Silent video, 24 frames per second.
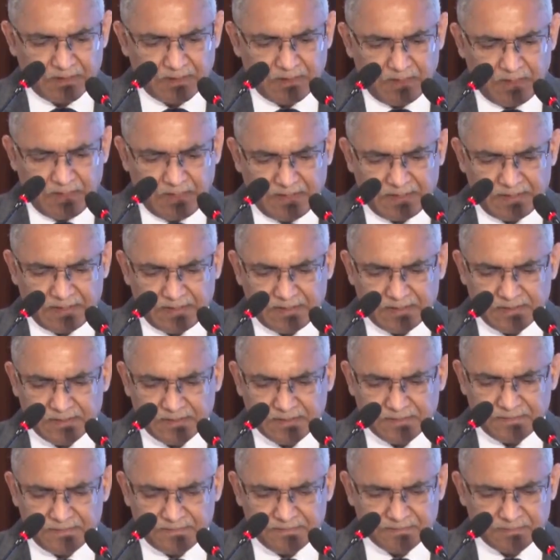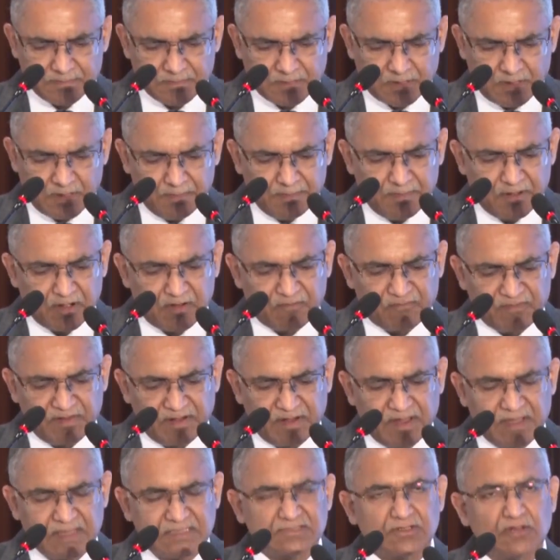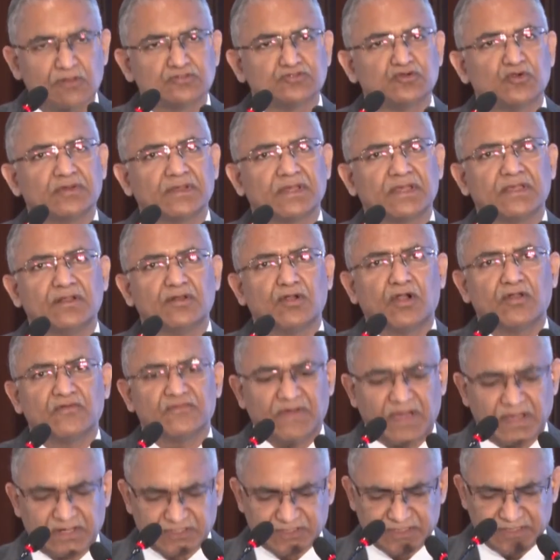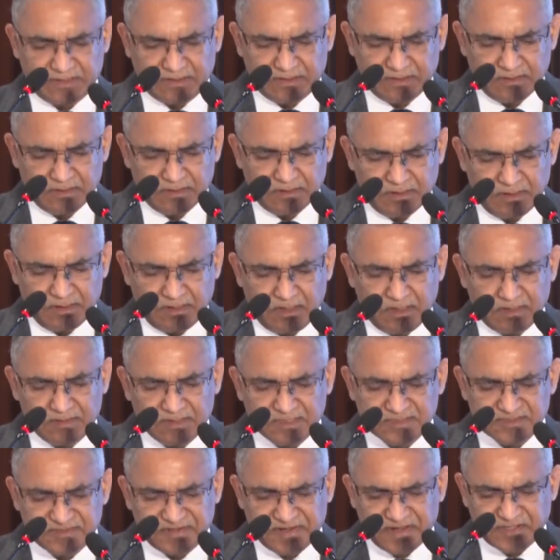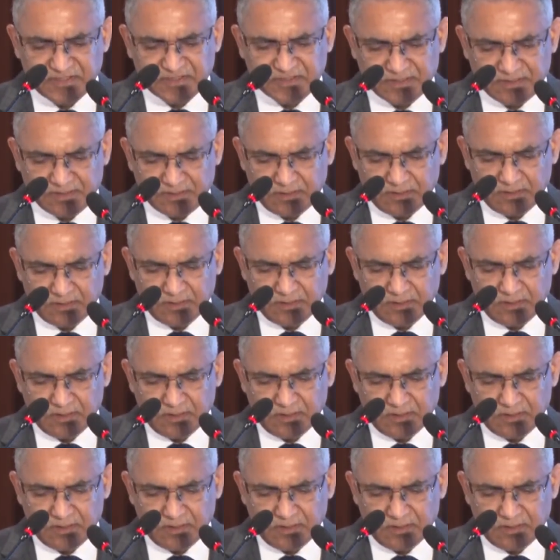And Government of India is also taking a lot of action in this direction.